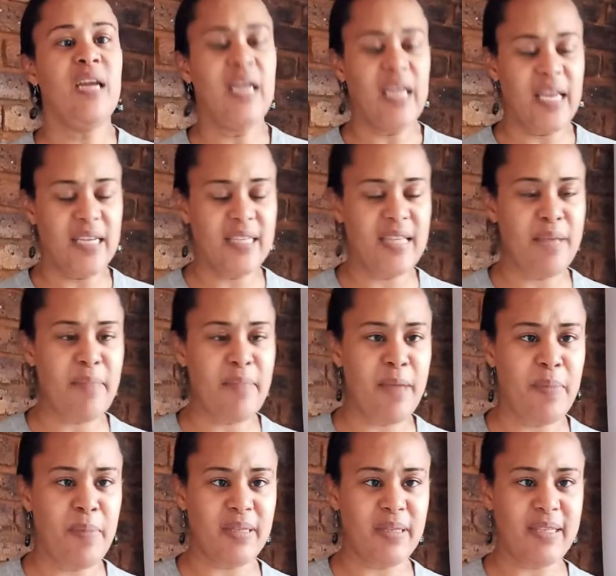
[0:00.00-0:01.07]
Yes, there may
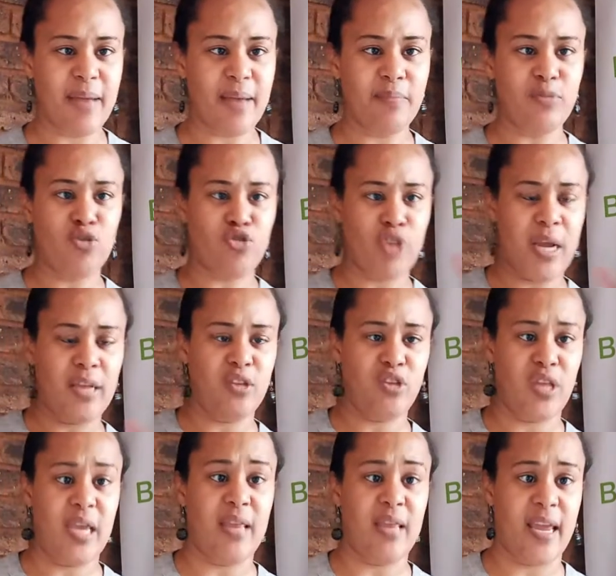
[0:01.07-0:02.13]
be some strange
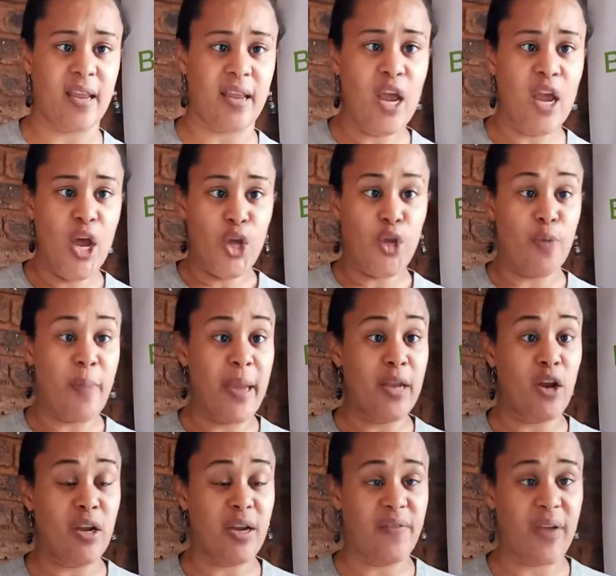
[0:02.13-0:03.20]
thing that you may
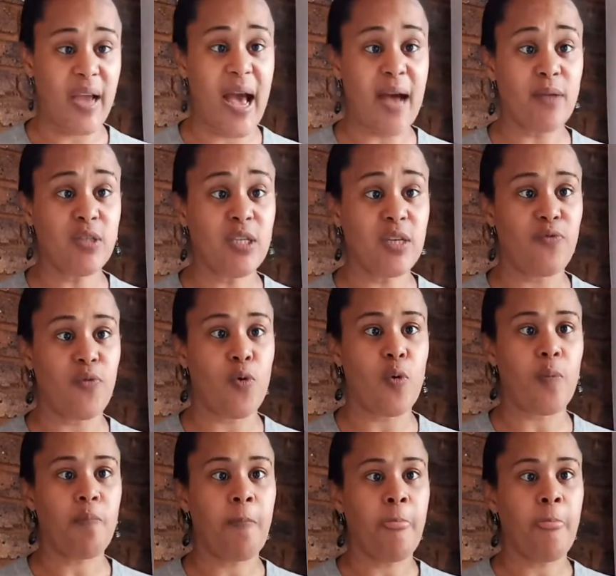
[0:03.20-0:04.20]
not have accounted for.